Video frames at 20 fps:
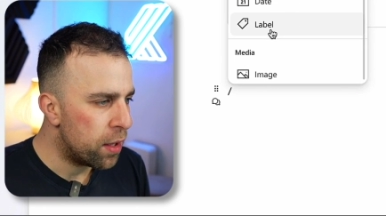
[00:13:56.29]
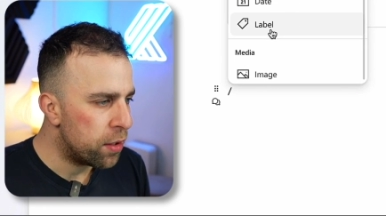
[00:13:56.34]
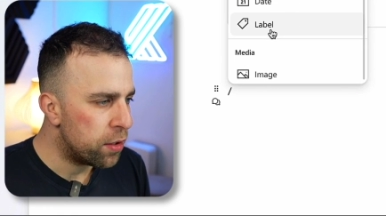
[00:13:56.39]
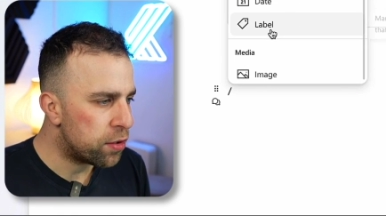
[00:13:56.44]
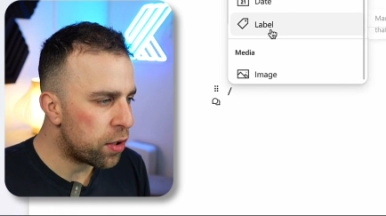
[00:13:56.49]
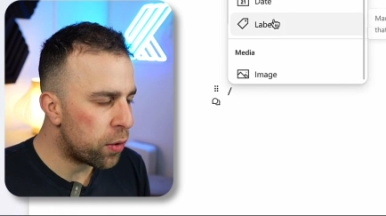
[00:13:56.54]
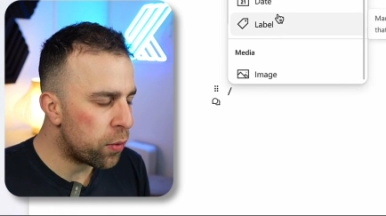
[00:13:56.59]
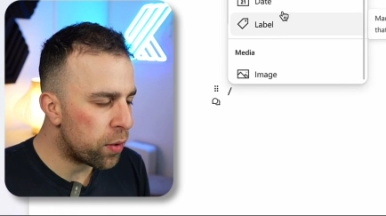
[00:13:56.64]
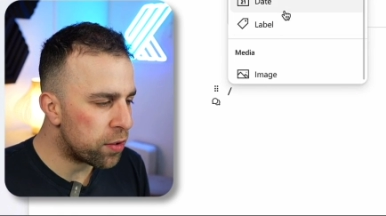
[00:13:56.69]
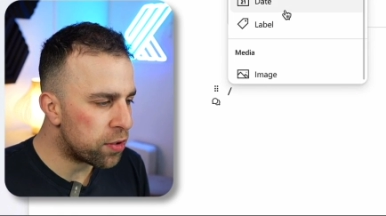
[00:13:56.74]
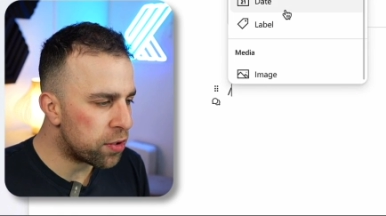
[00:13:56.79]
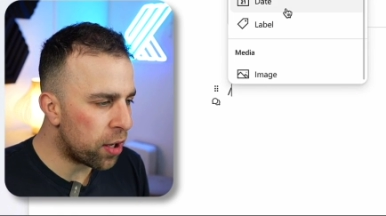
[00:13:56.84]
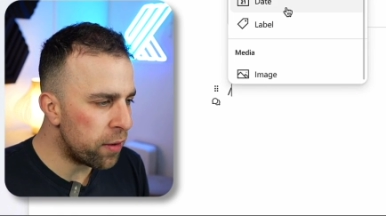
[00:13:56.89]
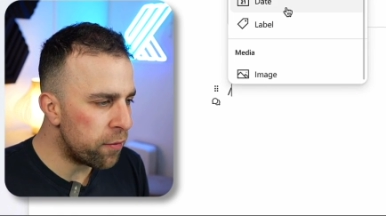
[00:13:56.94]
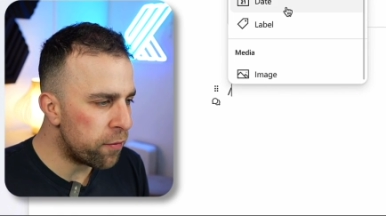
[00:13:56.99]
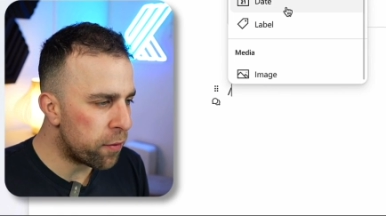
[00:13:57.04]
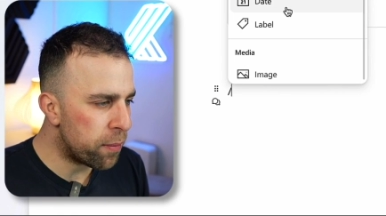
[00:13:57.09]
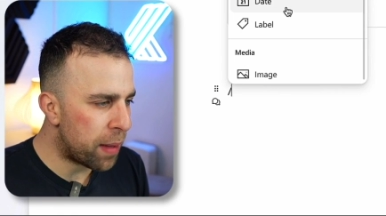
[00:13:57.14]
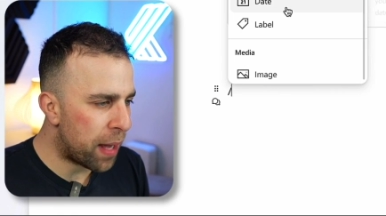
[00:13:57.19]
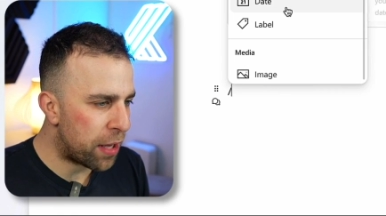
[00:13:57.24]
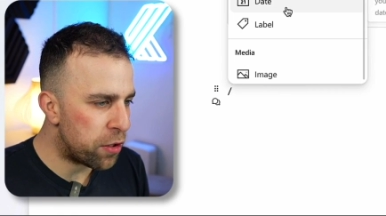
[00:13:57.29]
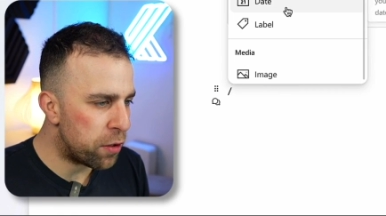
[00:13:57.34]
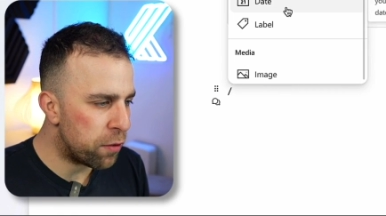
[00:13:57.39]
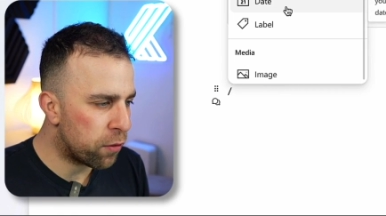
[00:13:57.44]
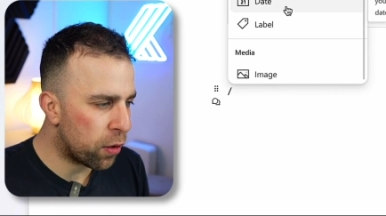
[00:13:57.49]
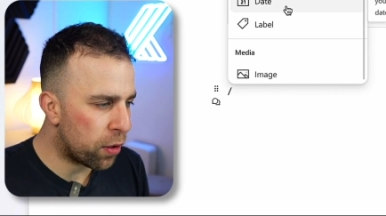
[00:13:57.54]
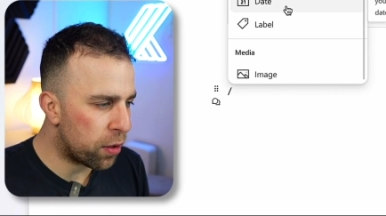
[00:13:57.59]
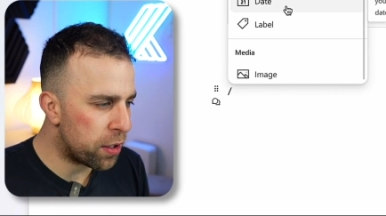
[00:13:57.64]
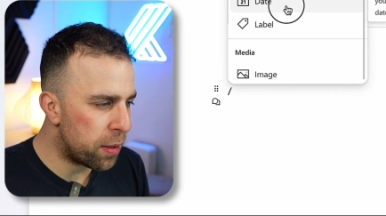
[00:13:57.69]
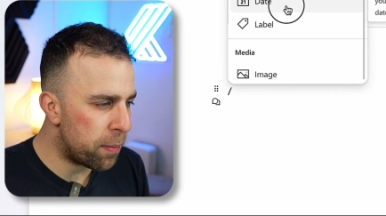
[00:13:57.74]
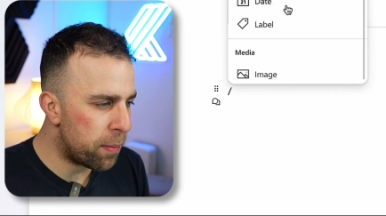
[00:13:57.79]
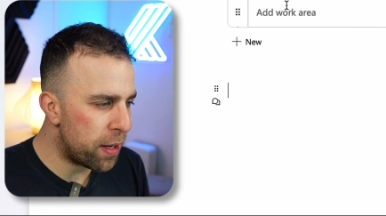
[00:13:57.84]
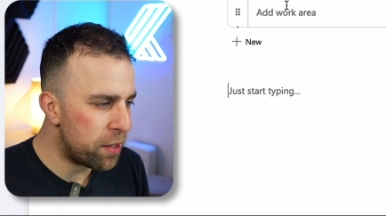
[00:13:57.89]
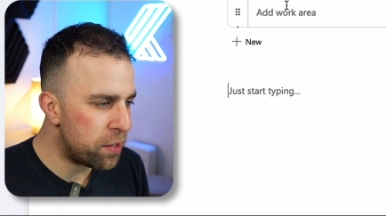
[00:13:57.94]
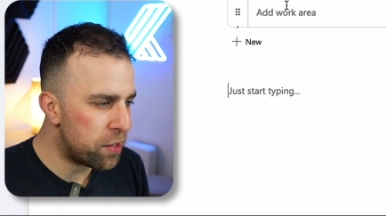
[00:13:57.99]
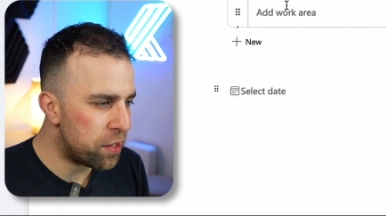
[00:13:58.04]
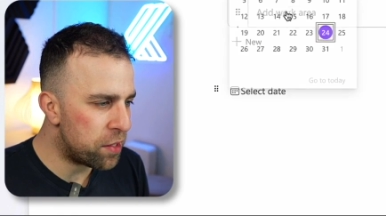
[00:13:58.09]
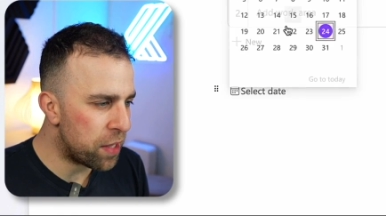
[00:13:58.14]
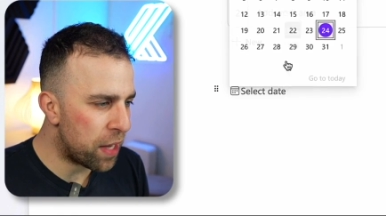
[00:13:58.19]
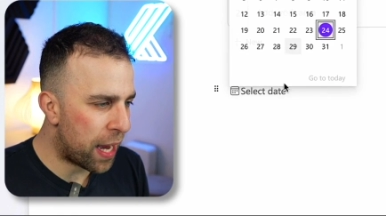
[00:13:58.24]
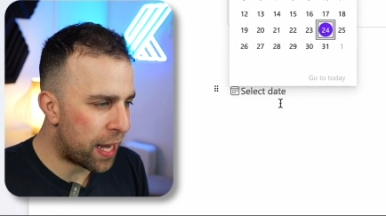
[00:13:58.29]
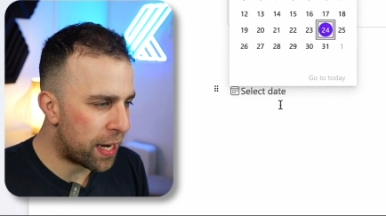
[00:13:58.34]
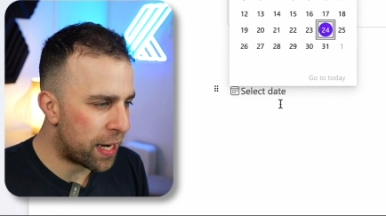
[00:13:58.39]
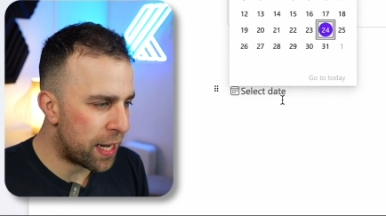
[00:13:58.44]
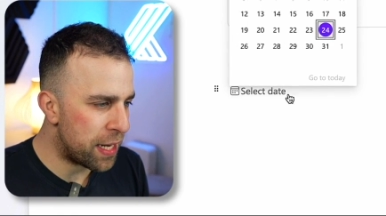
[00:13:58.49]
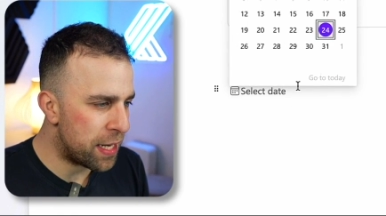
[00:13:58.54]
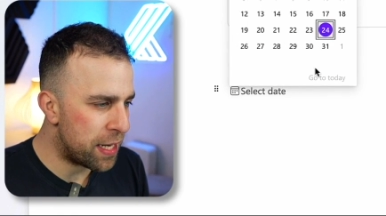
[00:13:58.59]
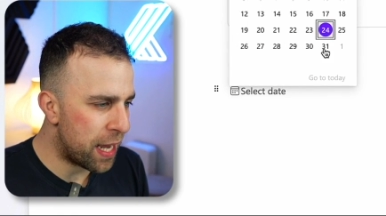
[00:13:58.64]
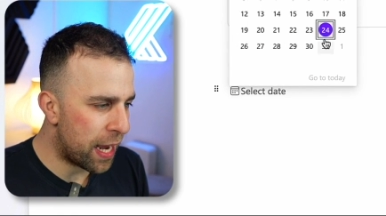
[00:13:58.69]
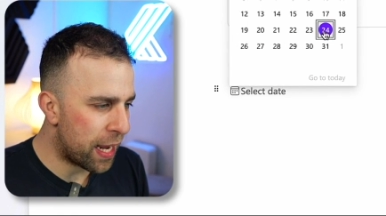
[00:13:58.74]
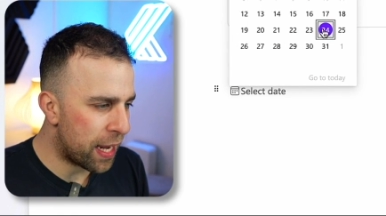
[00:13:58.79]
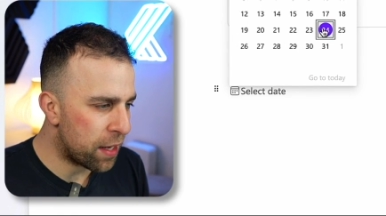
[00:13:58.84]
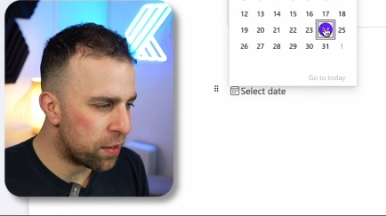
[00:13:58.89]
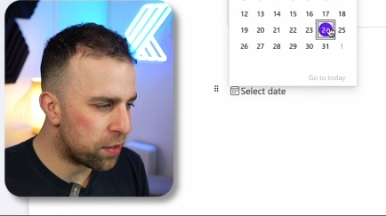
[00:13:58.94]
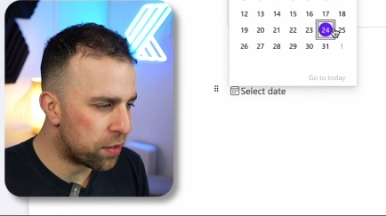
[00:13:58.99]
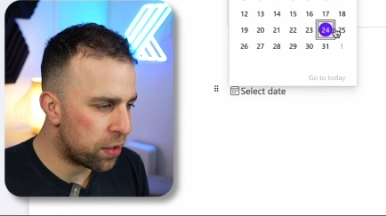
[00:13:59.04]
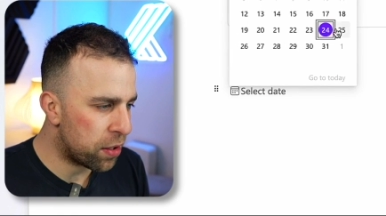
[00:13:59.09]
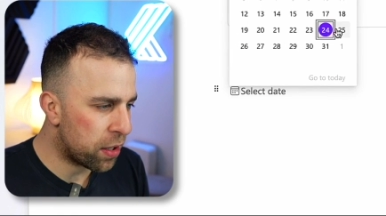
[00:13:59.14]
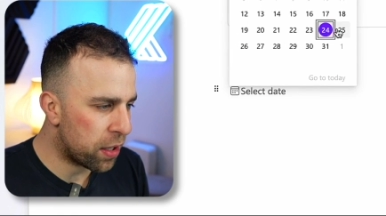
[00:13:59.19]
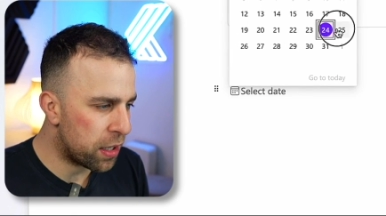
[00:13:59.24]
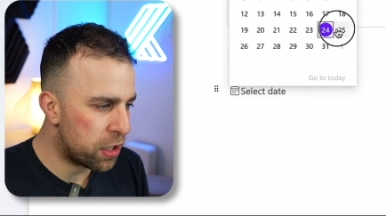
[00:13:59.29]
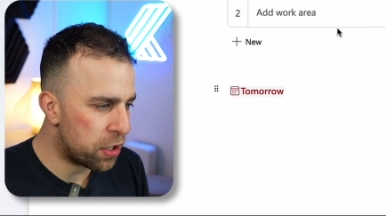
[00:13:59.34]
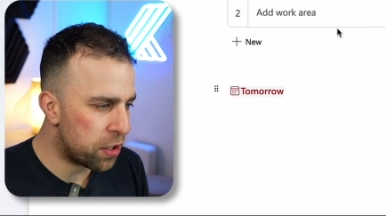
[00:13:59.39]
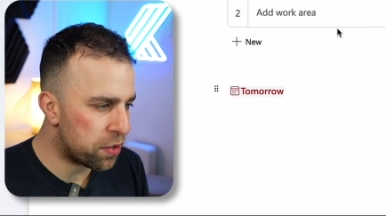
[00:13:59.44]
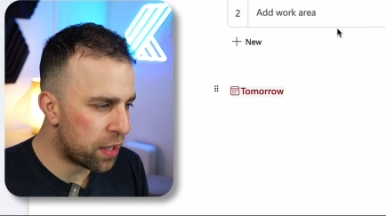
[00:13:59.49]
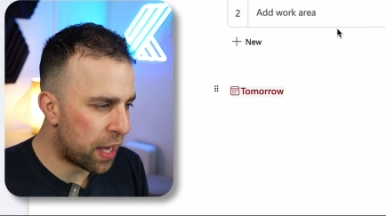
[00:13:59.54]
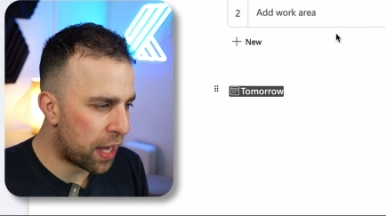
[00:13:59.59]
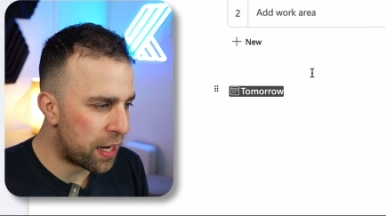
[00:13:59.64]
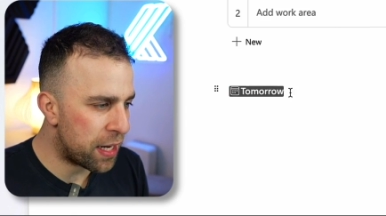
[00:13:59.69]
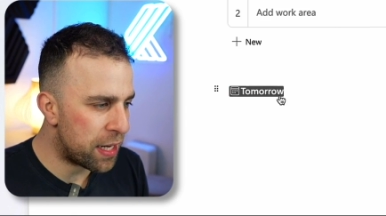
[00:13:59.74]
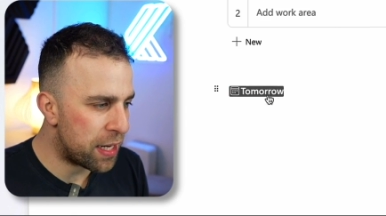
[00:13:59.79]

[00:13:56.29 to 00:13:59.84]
So aside from that, you've got the ability to add a date. So you can just add a